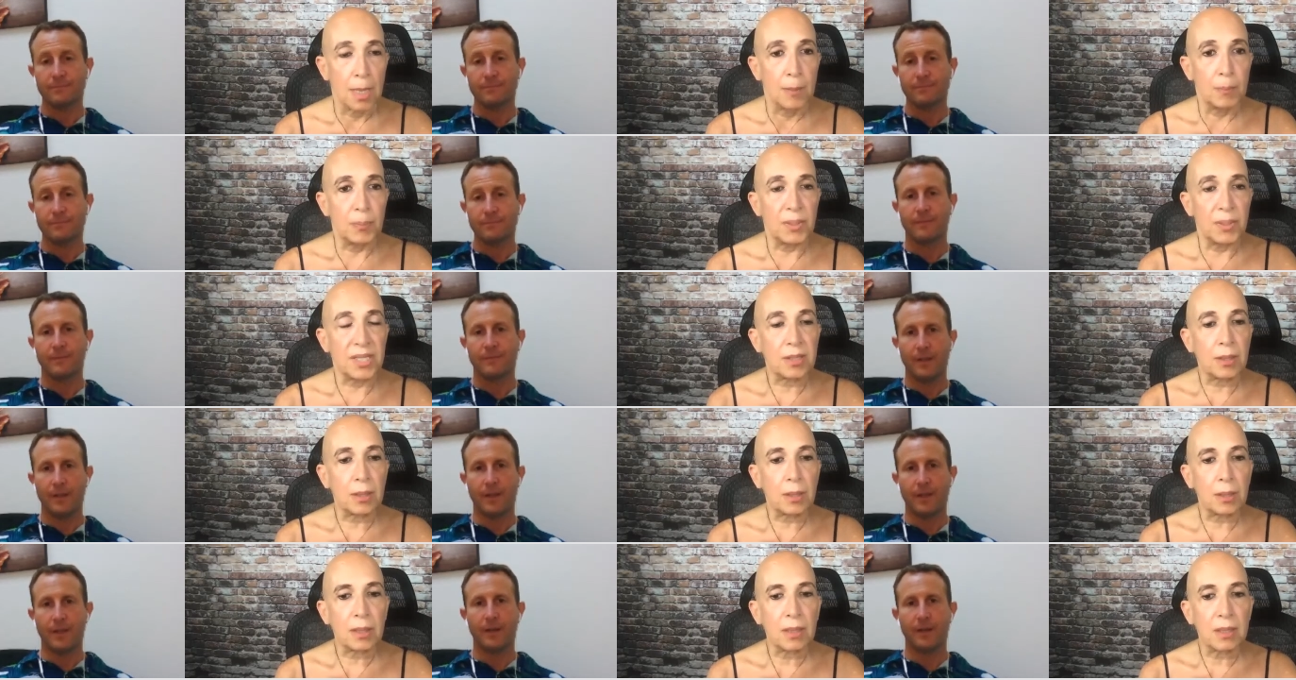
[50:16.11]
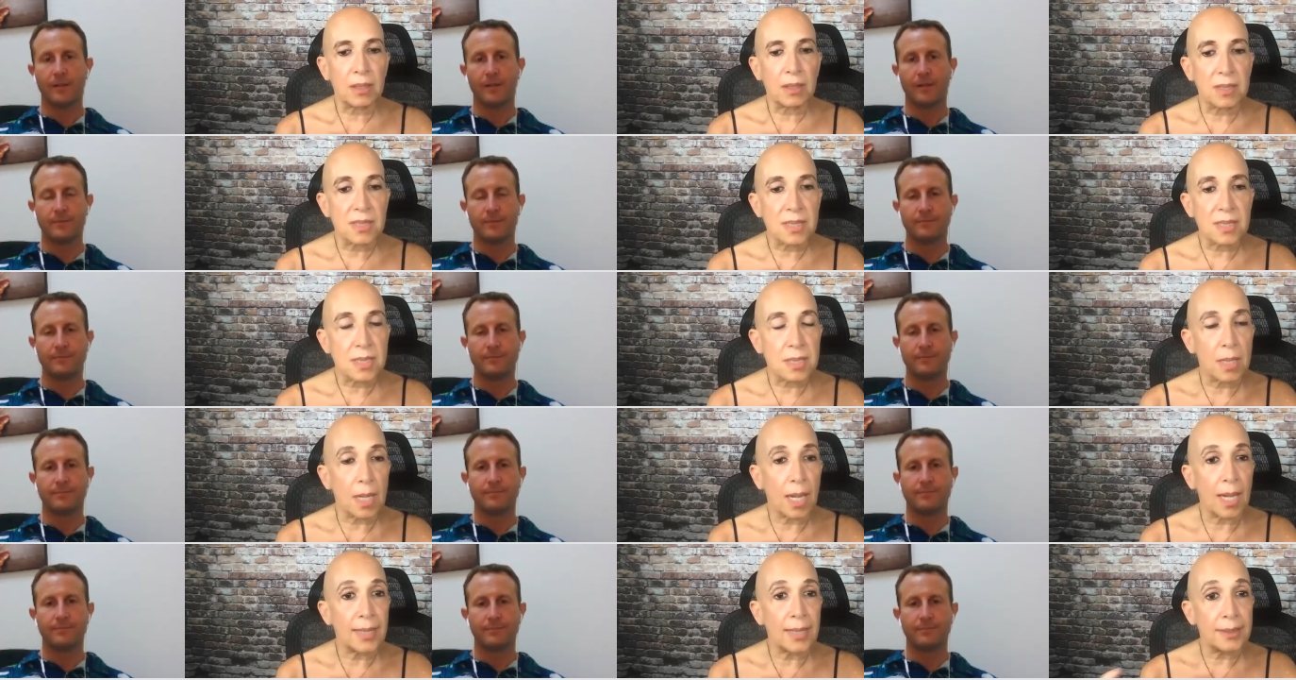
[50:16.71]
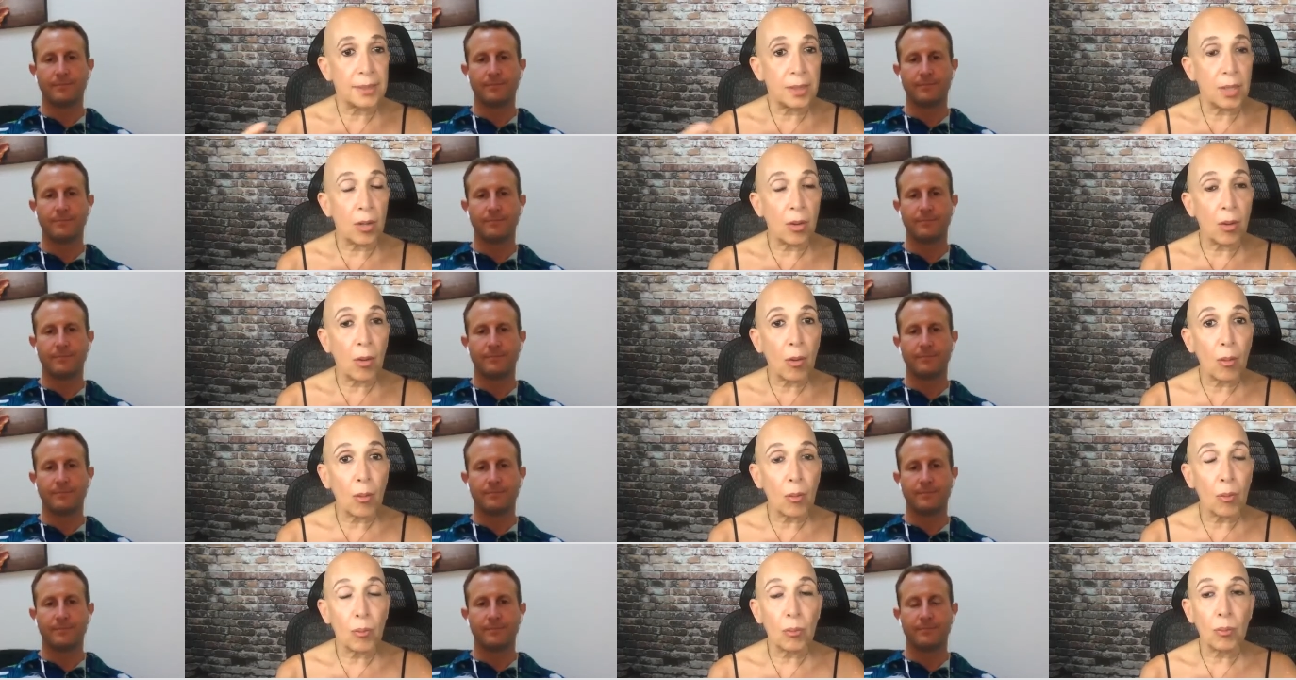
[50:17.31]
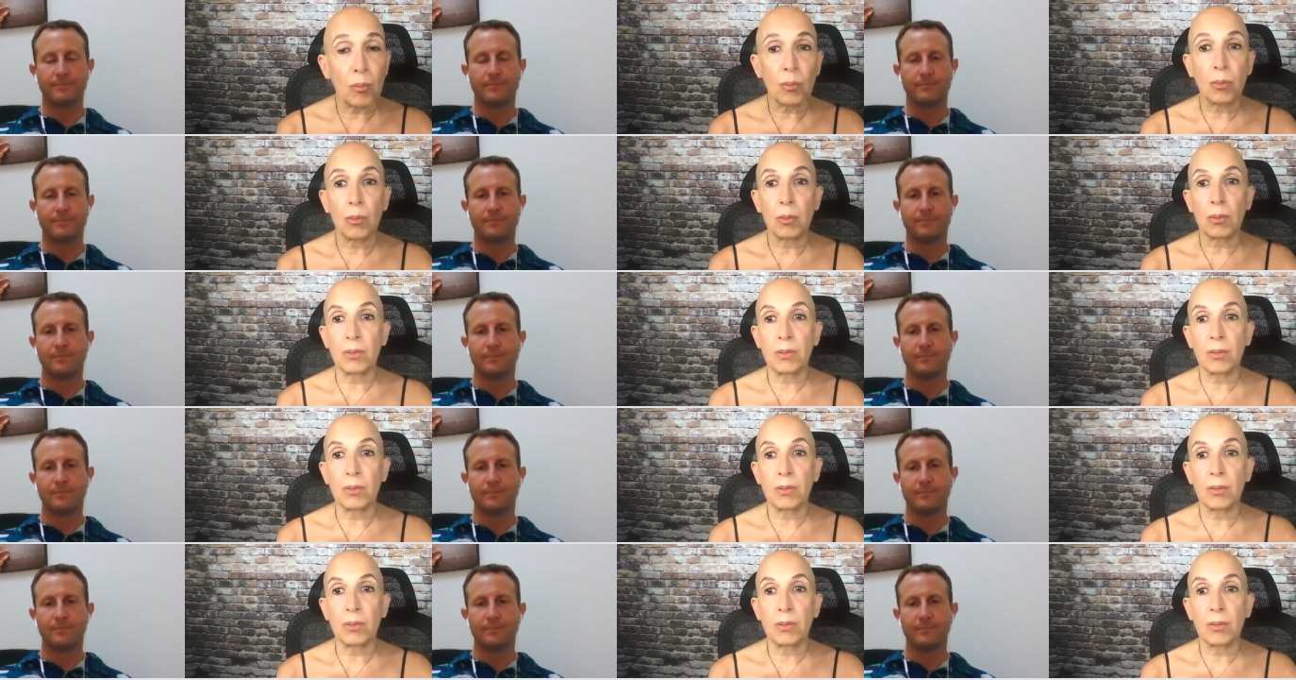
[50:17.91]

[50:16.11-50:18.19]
Speaker 1: Because yeah. I know